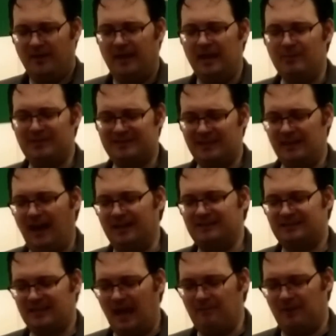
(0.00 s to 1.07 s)
"He was seen on
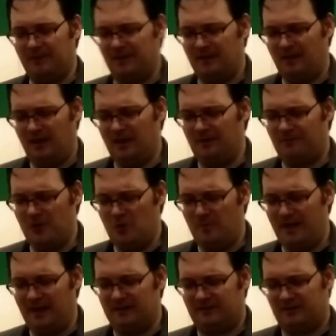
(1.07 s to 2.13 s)
7th in a few
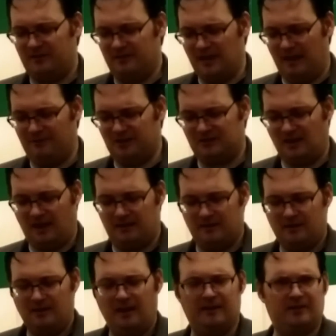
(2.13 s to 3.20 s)
minutes," Davis said.
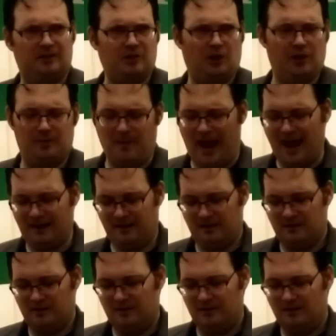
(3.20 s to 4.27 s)
"Is he turning back?"
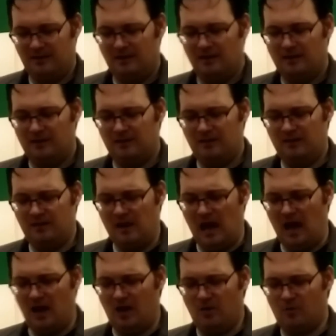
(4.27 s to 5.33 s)

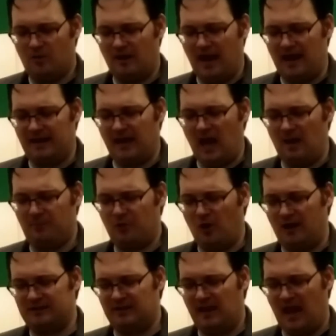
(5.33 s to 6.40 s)
"No, we're heading up,
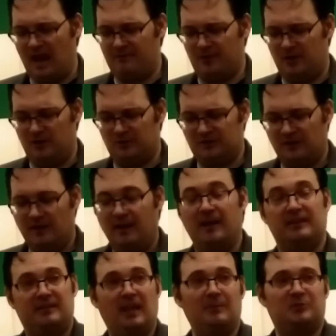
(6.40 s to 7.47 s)
crossing avenues.
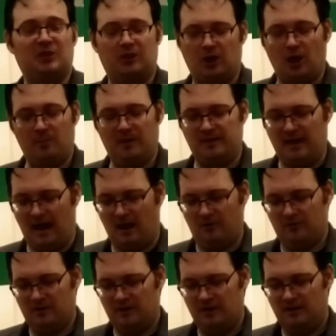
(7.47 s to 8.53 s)
Seems determined now,
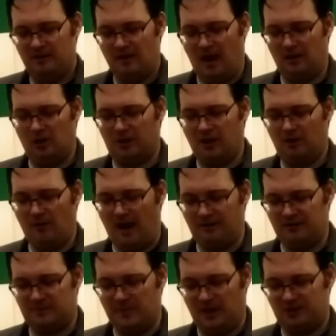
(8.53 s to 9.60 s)
not looking
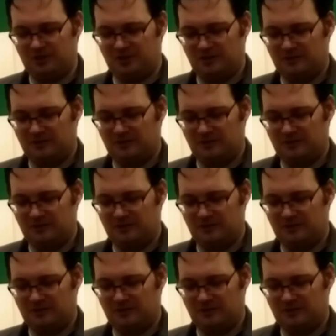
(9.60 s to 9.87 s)
around as much."